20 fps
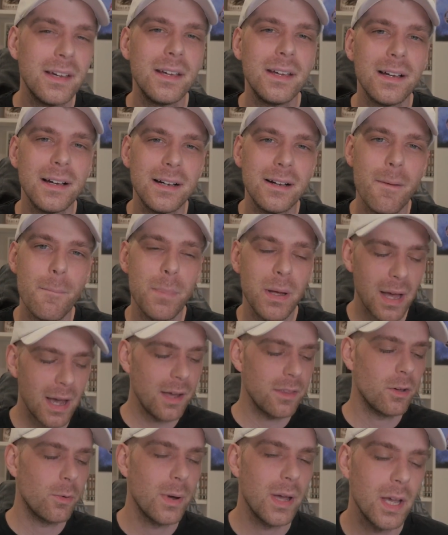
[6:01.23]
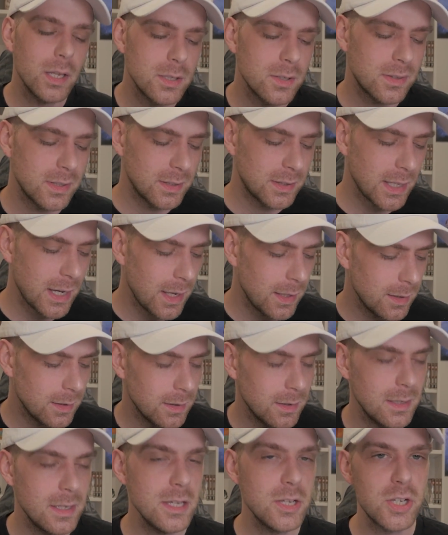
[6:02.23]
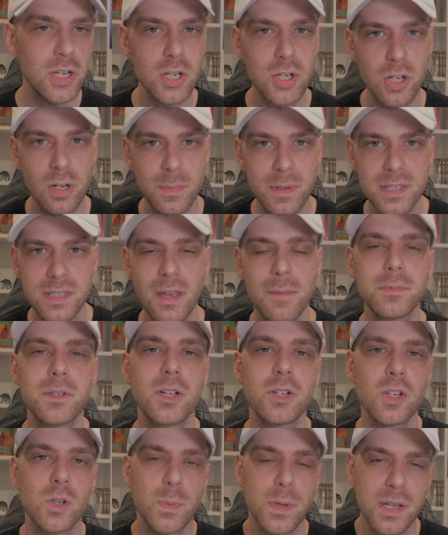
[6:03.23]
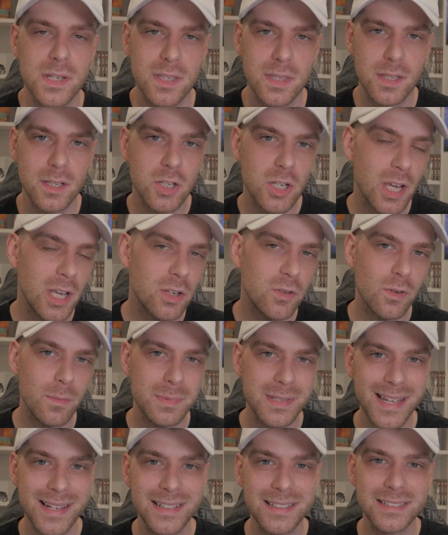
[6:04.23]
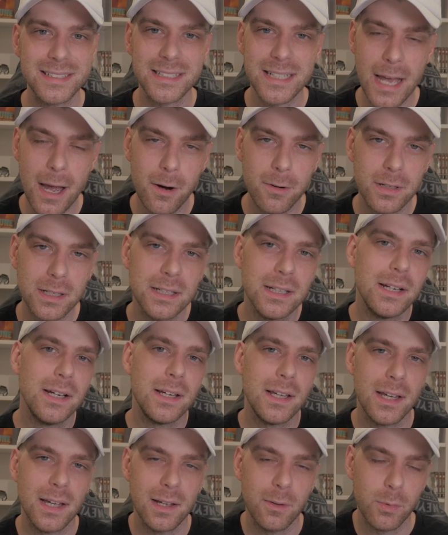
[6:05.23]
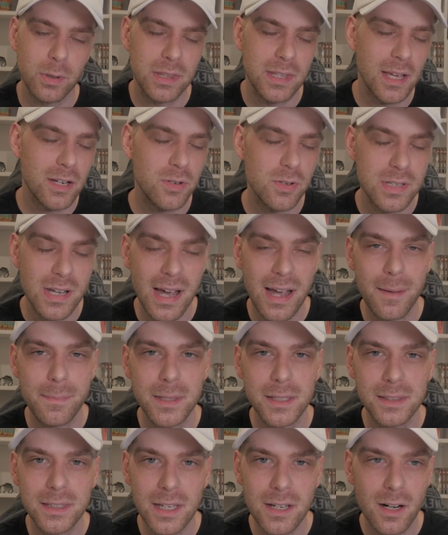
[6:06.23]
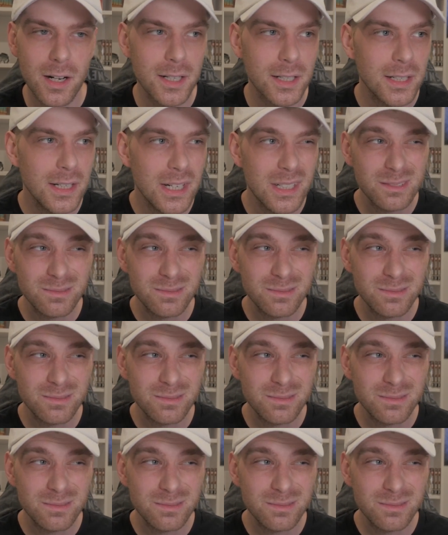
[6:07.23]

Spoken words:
But either way, I do think that EG shouldn't be slept on just because of the change Danny to Kaori, and with the extra time that they are